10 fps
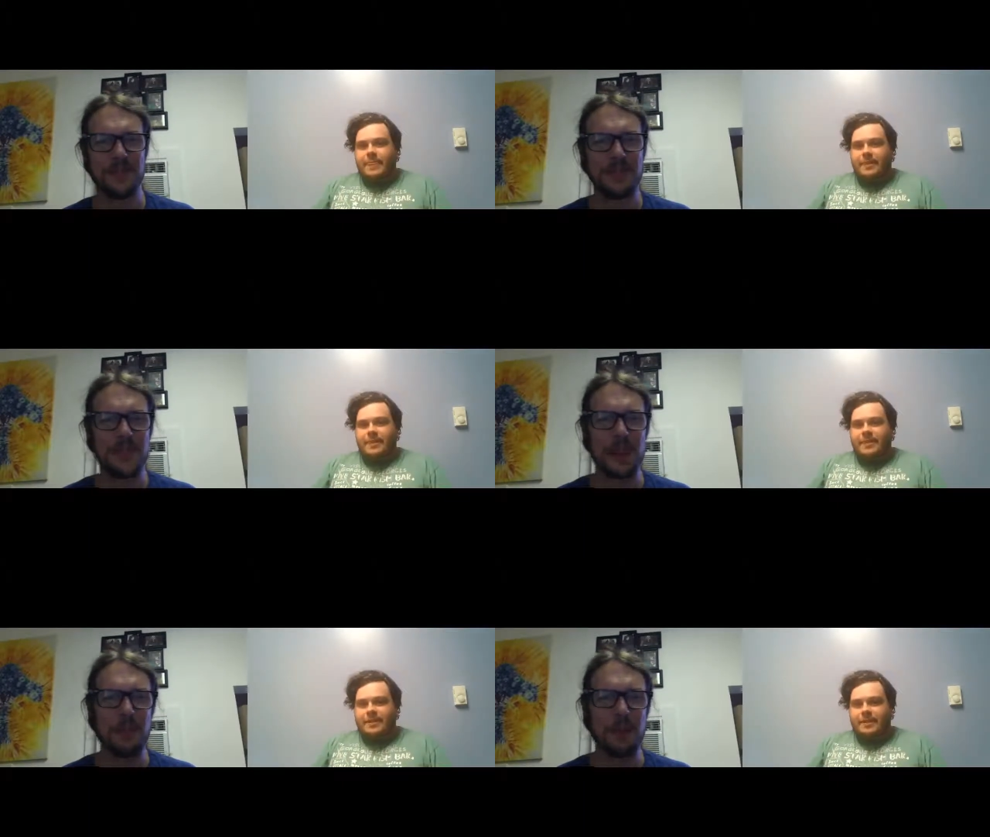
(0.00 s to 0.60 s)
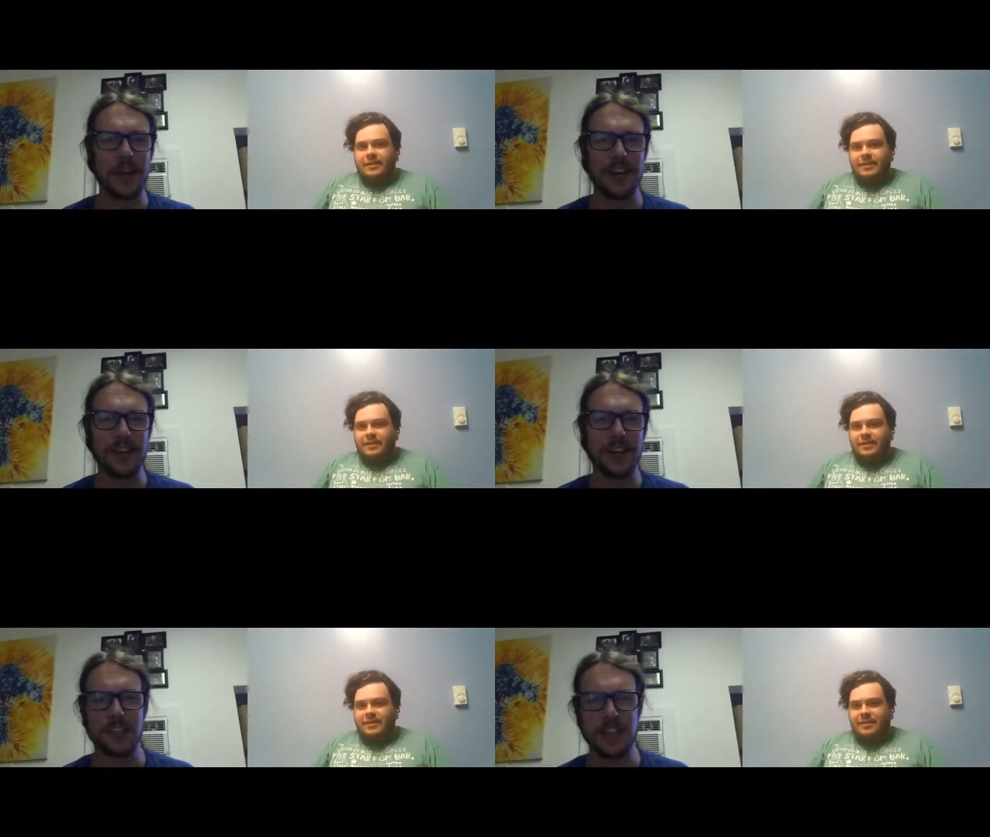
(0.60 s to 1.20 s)
Speaker 1: Yep, bring it
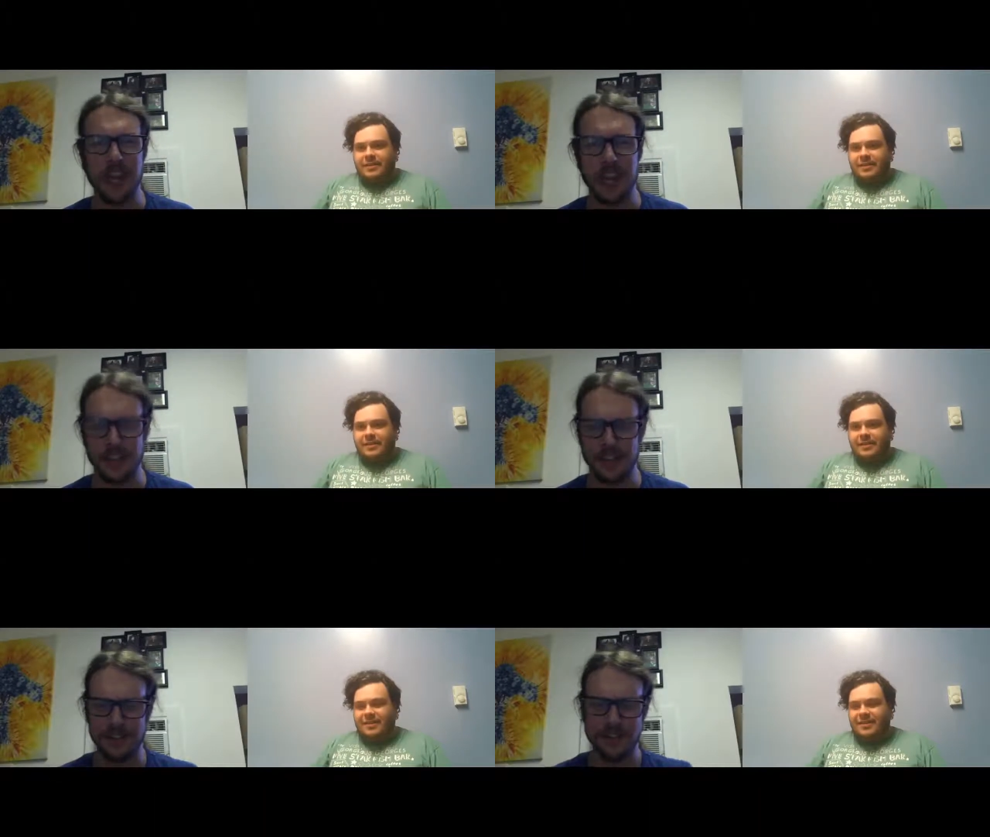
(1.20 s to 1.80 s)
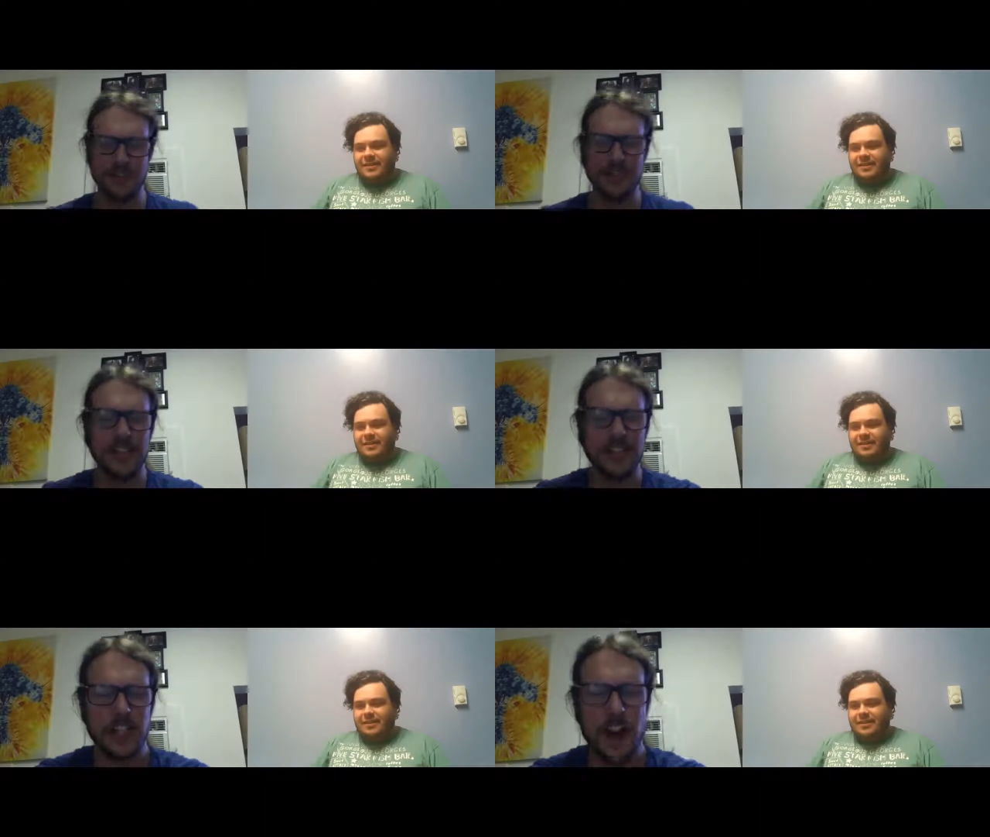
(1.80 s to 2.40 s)
next uh
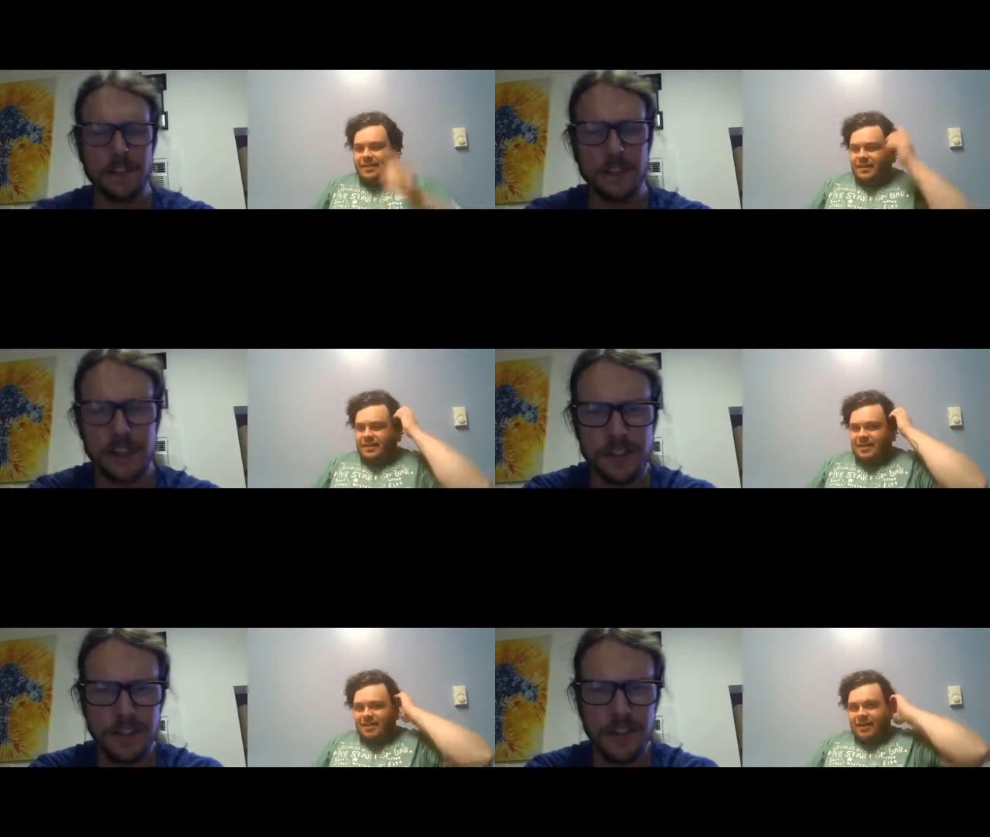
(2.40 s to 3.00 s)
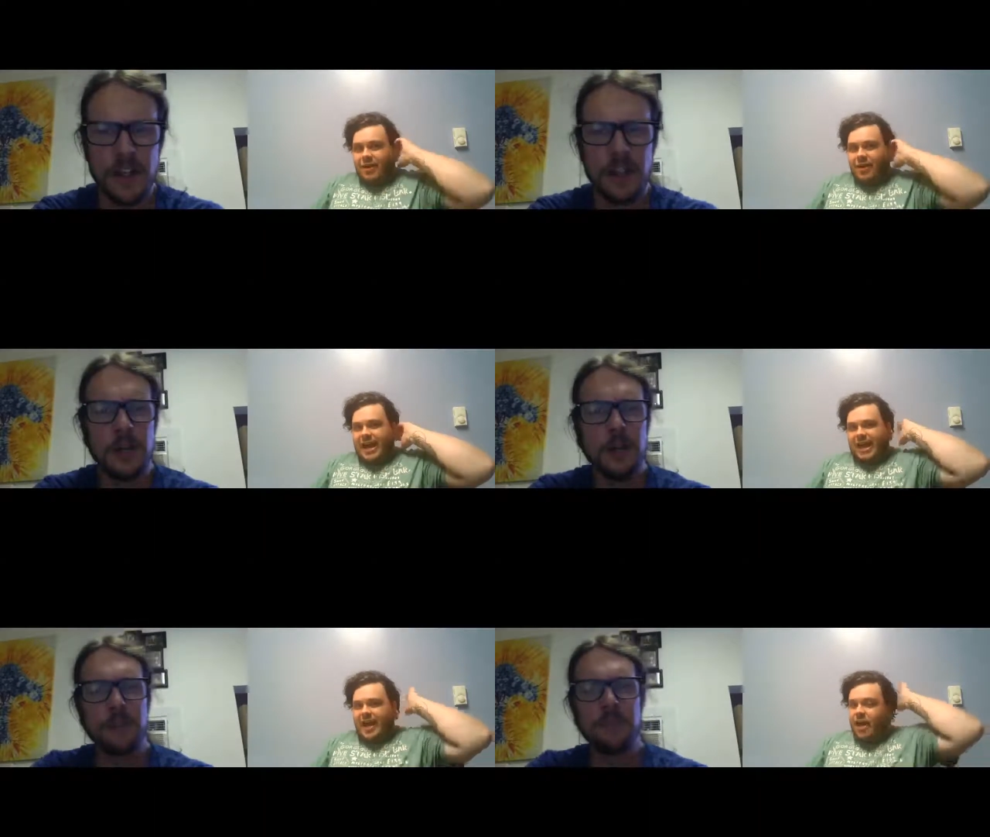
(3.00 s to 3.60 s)
next conference.
Speaker 2: Oh
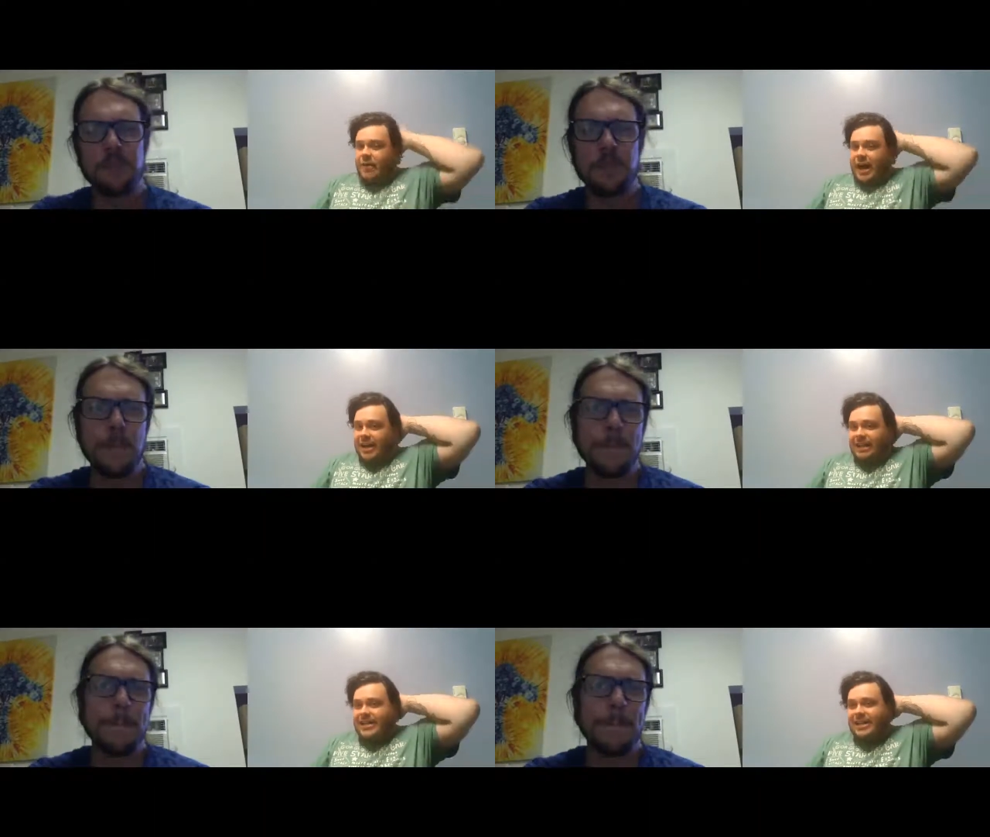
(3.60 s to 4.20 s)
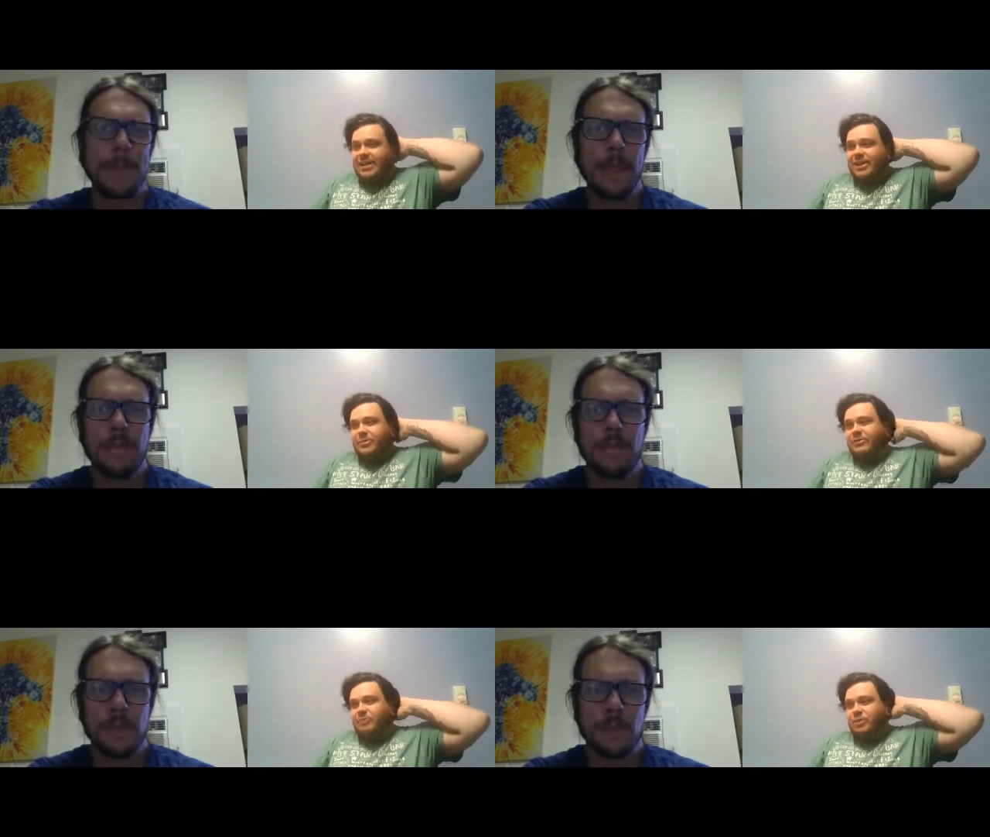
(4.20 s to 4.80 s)
yeah. Oh, I think that it
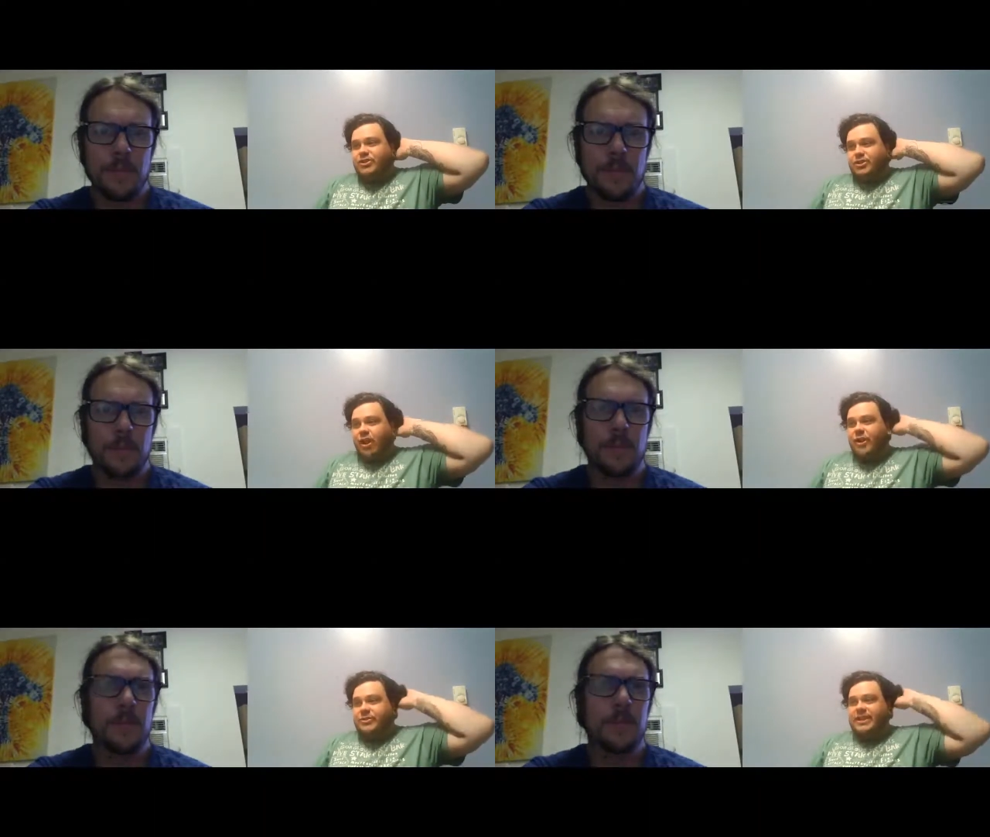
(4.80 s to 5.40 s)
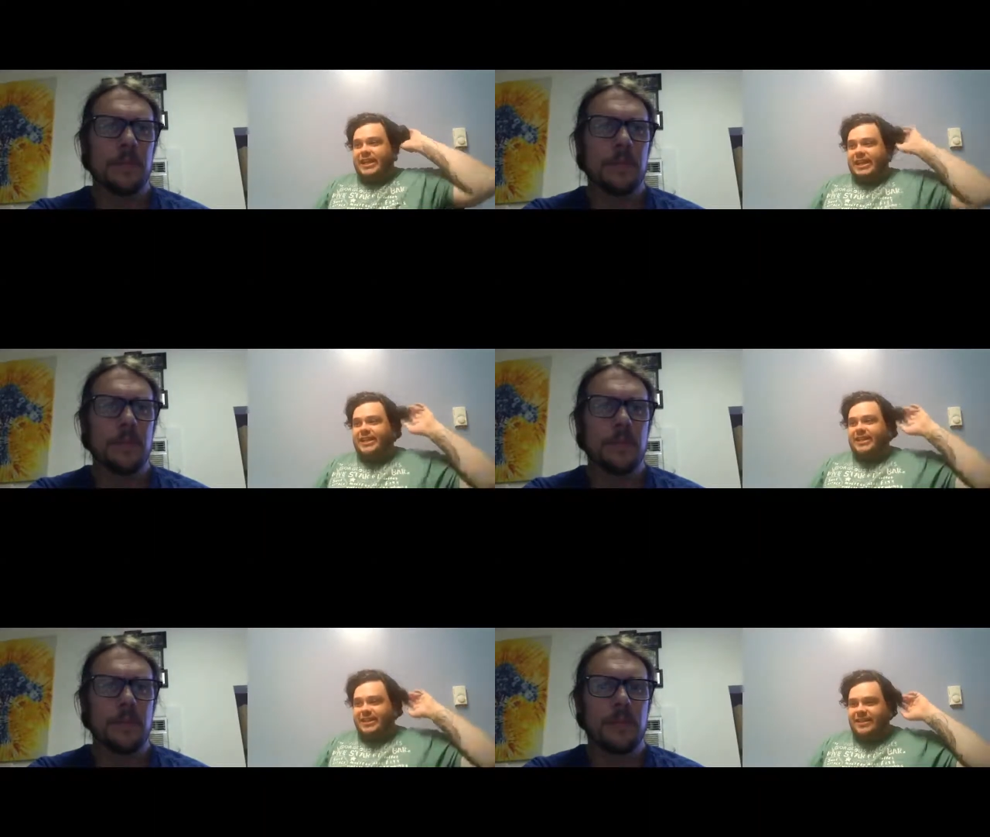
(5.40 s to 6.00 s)
would result
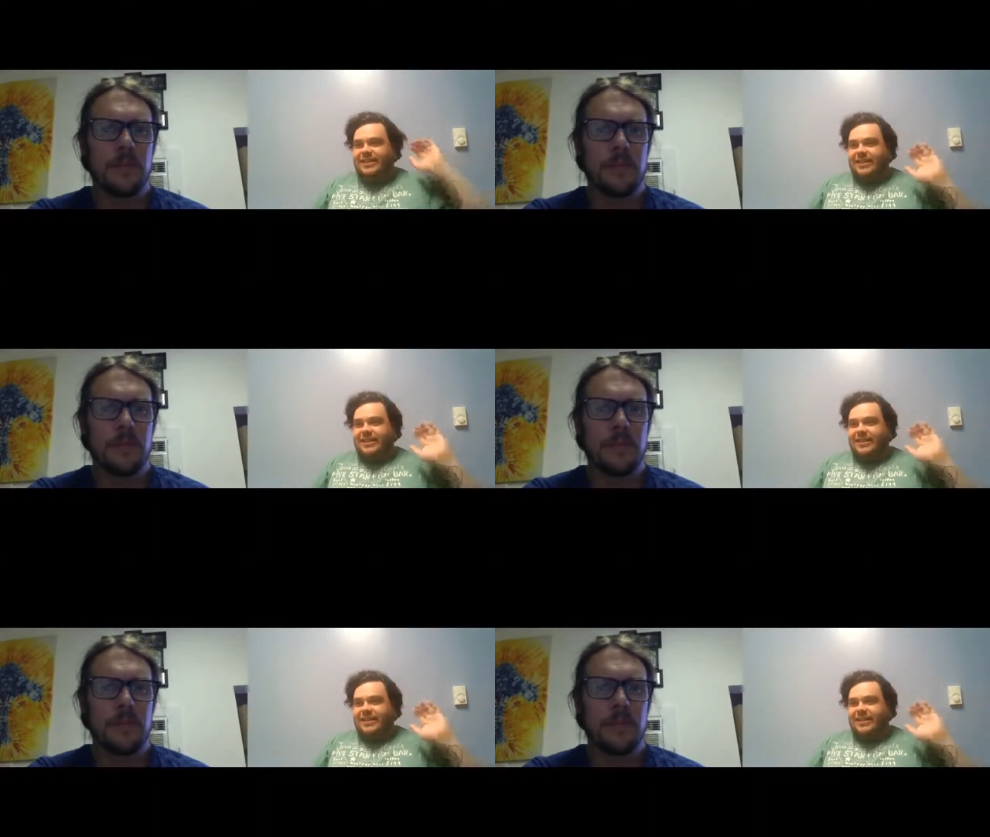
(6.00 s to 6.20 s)
in